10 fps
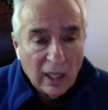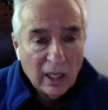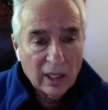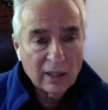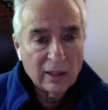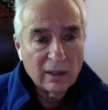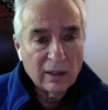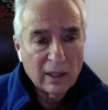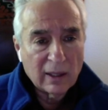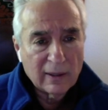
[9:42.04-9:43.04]
And
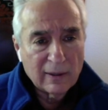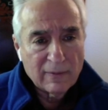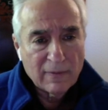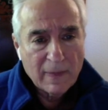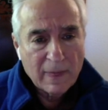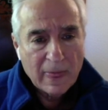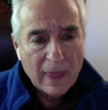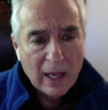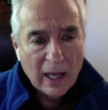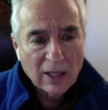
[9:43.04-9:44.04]

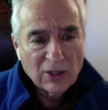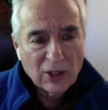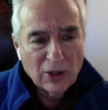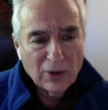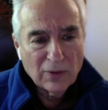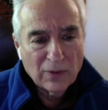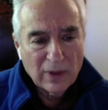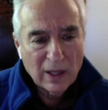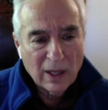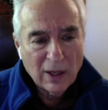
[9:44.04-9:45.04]
and so
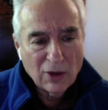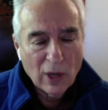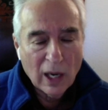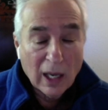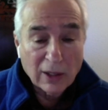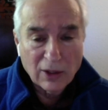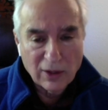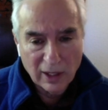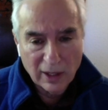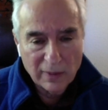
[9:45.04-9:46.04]
you honor
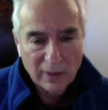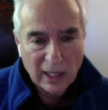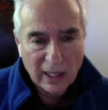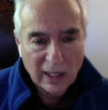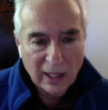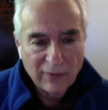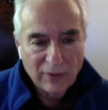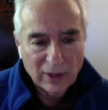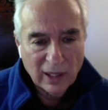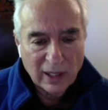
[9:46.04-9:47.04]
them, and I
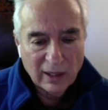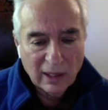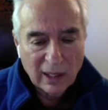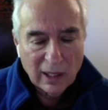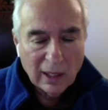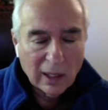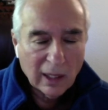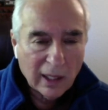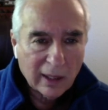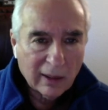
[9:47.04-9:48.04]
feel like
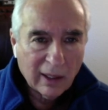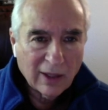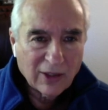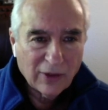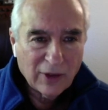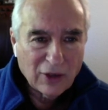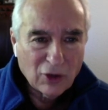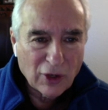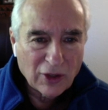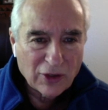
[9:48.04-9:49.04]
it's of
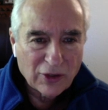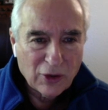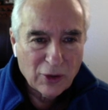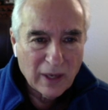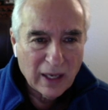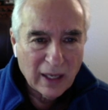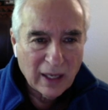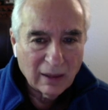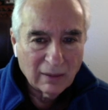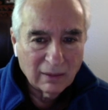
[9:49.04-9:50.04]
interest to
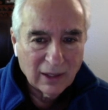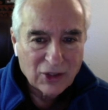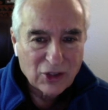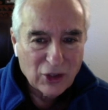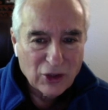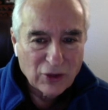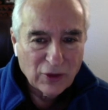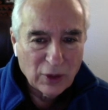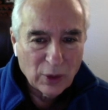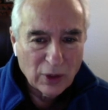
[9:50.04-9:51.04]
my listeners,
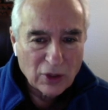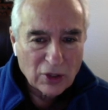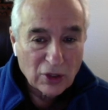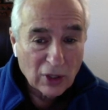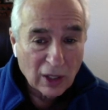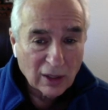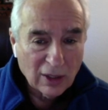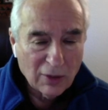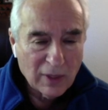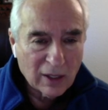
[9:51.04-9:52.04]
viewers, to talk to
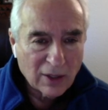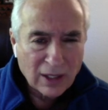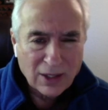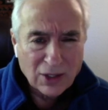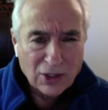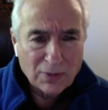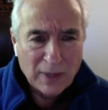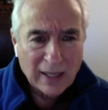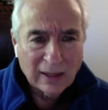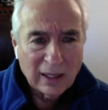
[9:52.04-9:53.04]
you, because I
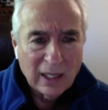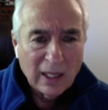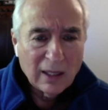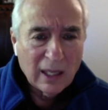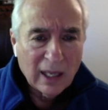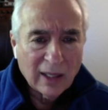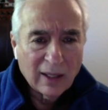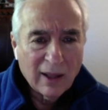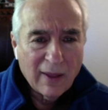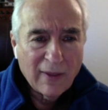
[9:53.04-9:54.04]
suspect that
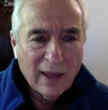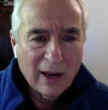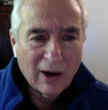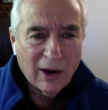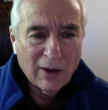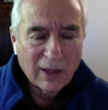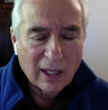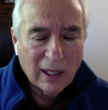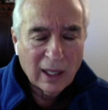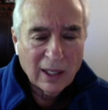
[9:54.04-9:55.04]
they are the
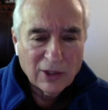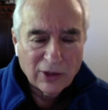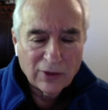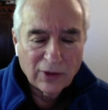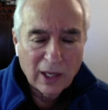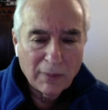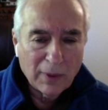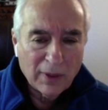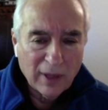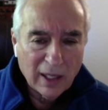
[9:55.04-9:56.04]
kinds of
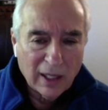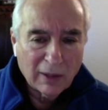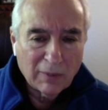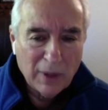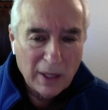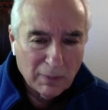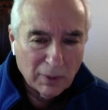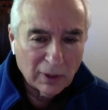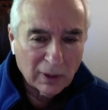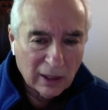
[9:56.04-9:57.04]
empathetic
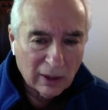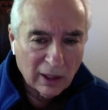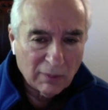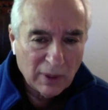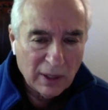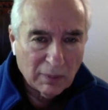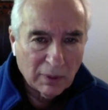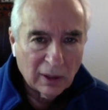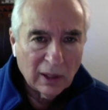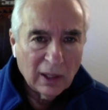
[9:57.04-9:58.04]
people, caring
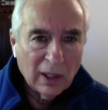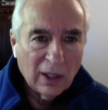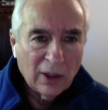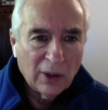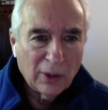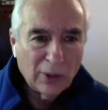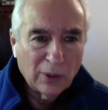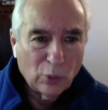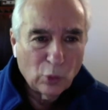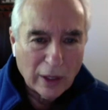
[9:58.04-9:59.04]
people who
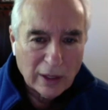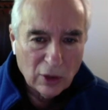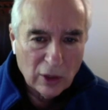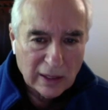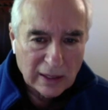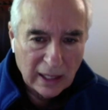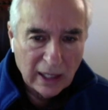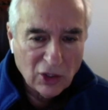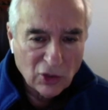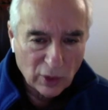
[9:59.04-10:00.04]
want to
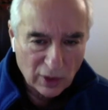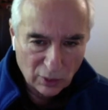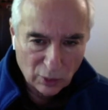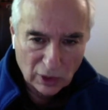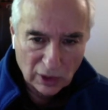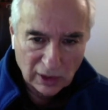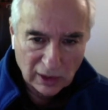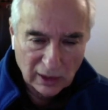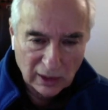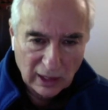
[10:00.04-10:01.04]
engage with the world
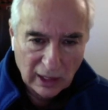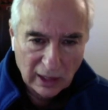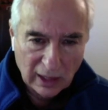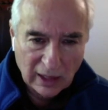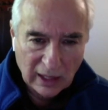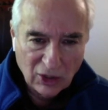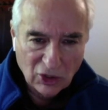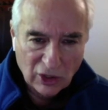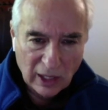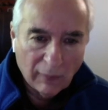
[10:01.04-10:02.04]
and engage
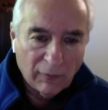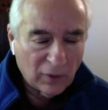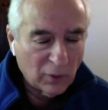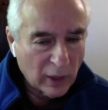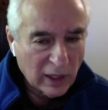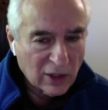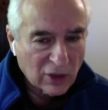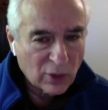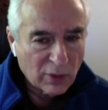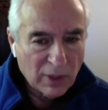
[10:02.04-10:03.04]
in helpful
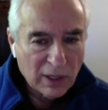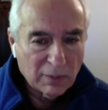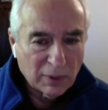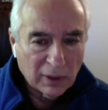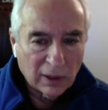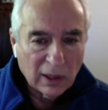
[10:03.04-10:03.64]
ways with people.